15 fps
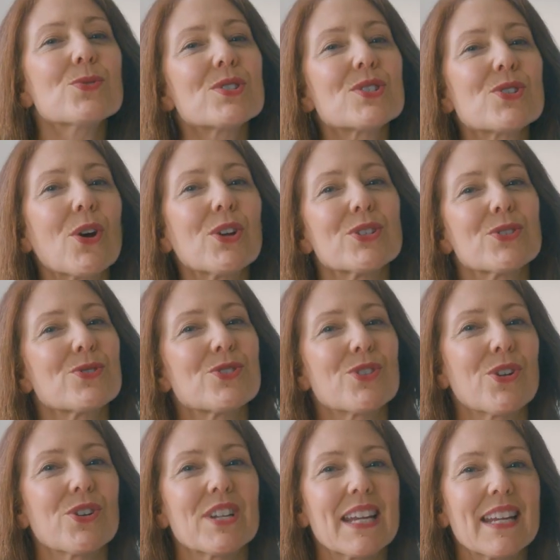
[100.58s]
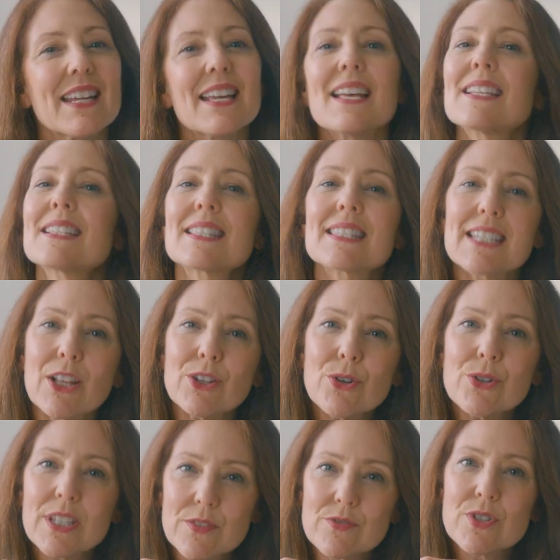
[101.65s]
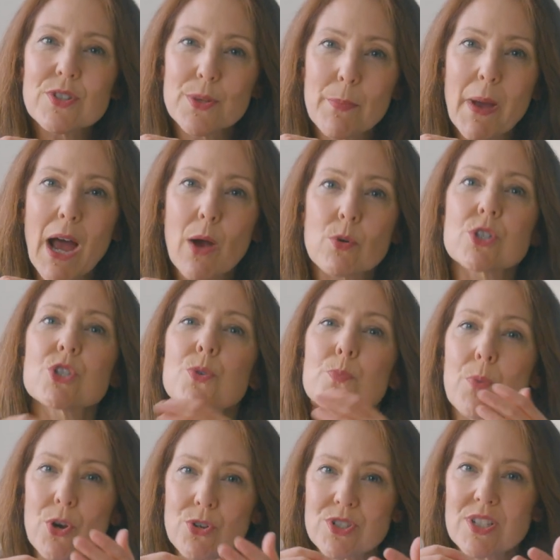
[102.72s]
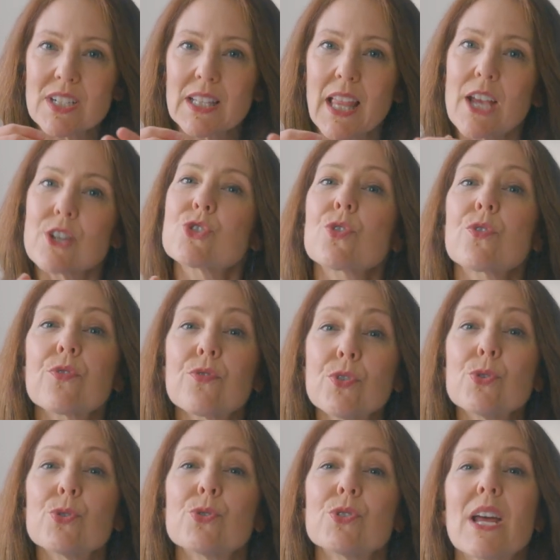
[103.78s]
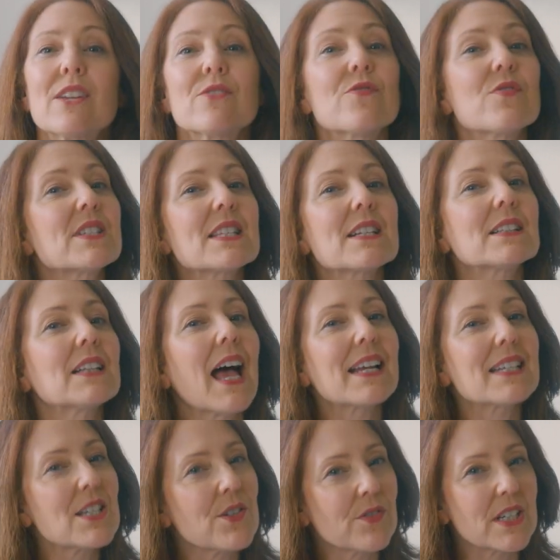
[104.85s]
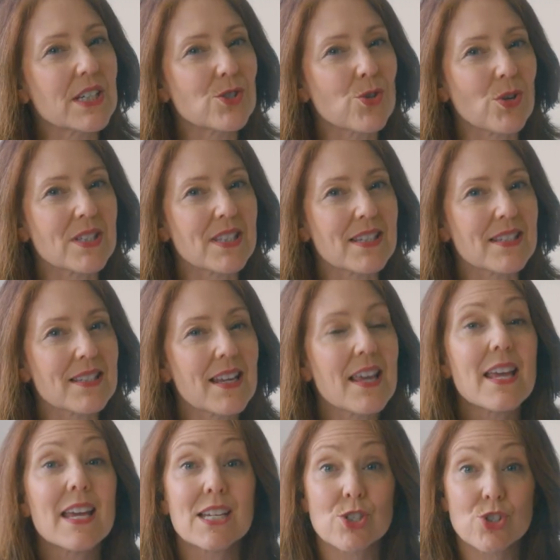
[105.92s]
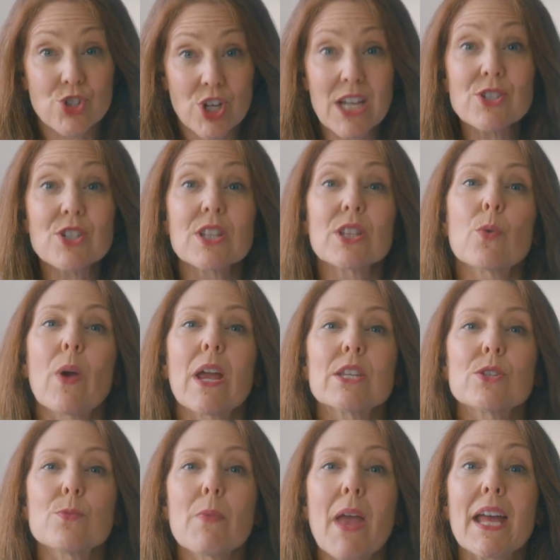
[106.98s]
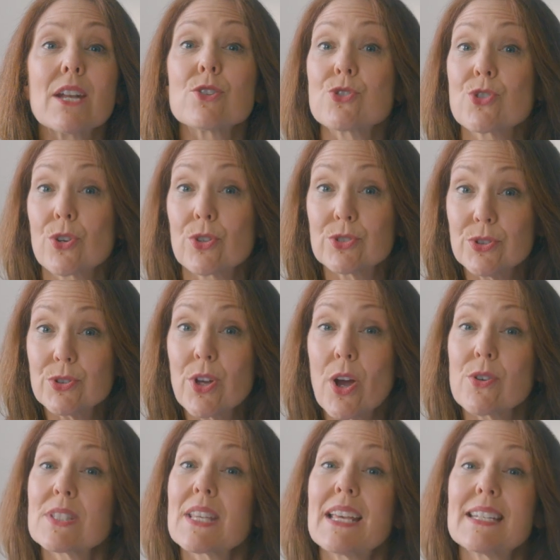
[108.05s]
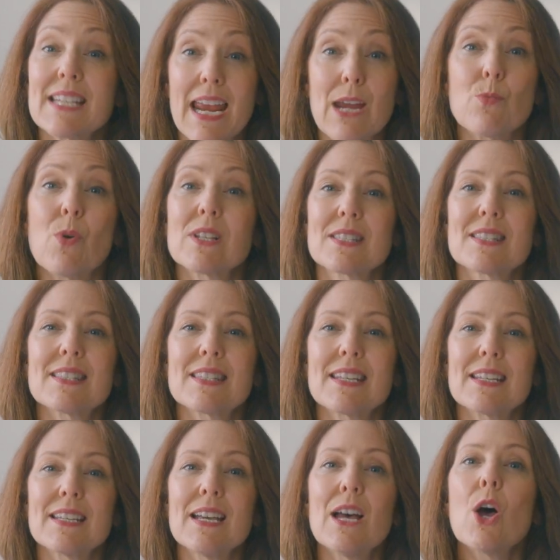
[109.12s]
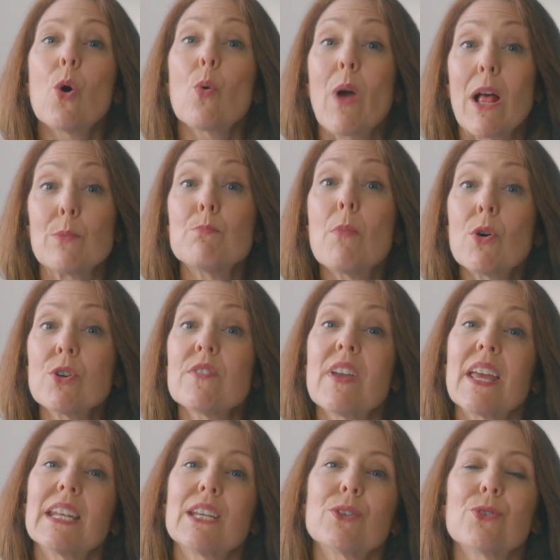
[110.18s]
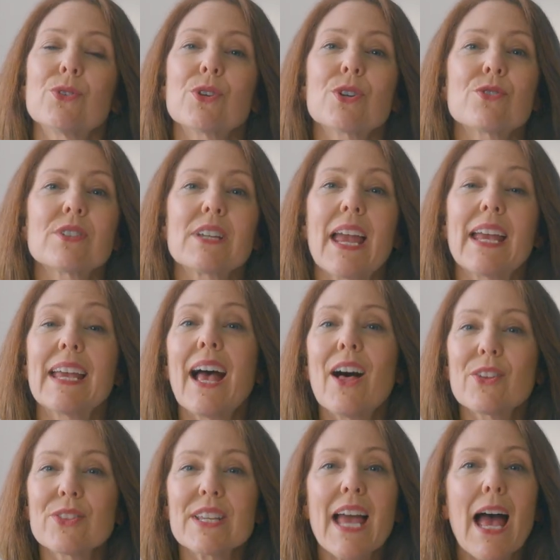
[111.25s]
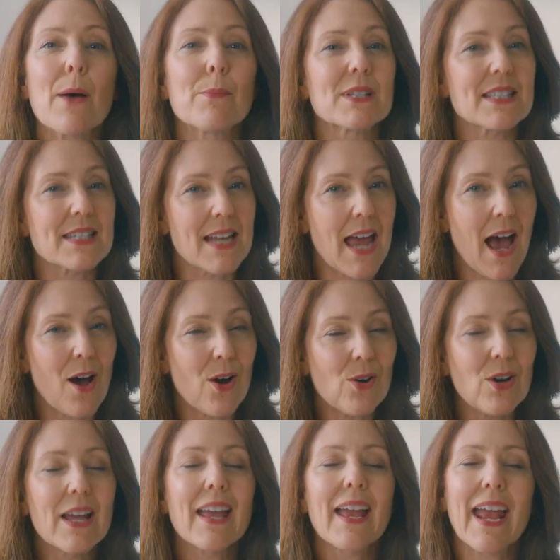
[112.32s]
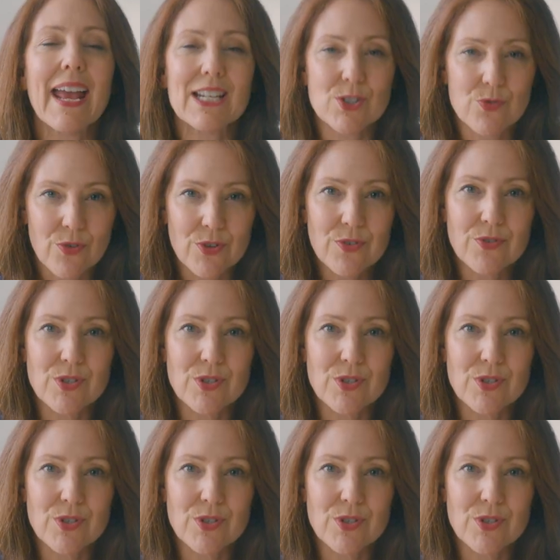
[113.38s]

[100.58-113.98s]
you start your journey, Stelo gives you the power to personalize your food and physical activity choices, changing the way you manage your glucose and A1C while motivating you to create healthy habits now and for the